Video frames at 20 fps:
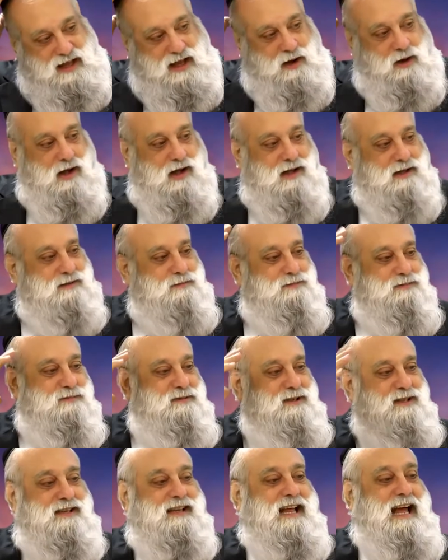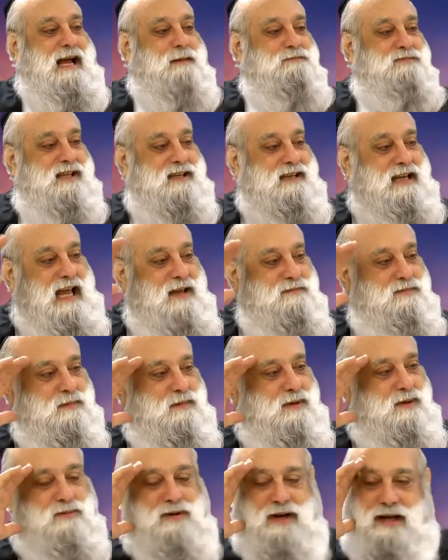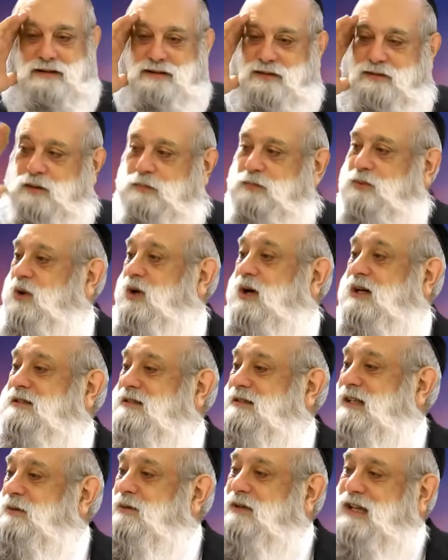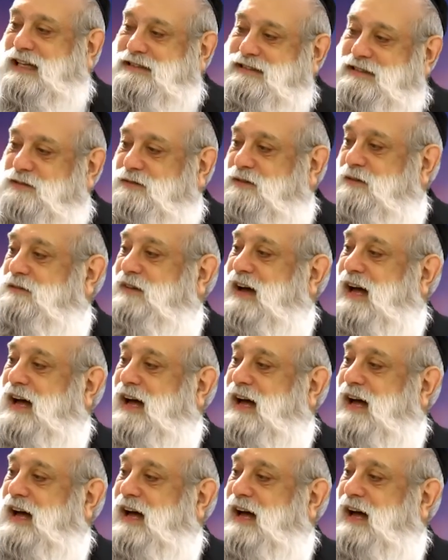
They all clapped and gave him a round of applause that lasted for